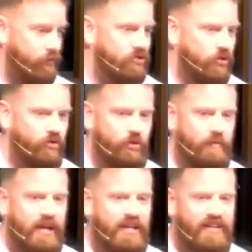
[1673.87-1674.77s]
social
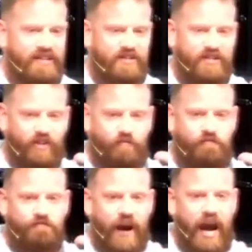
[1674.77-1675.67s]
media is still
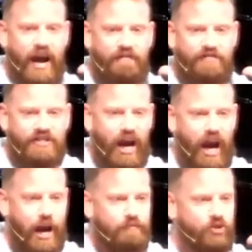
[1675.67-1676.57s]
five
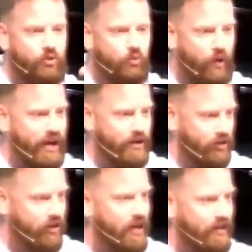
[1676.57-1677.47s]
times
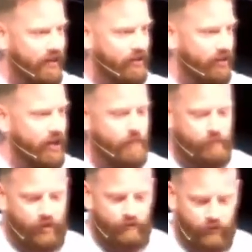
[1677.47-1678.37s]
greater than their
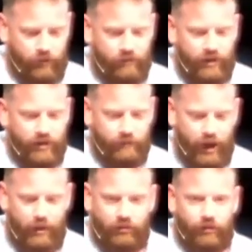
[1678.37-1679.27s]
input from the
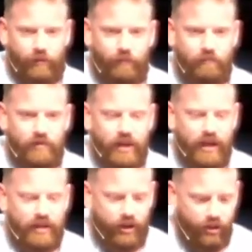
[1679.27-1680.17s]
Bible. There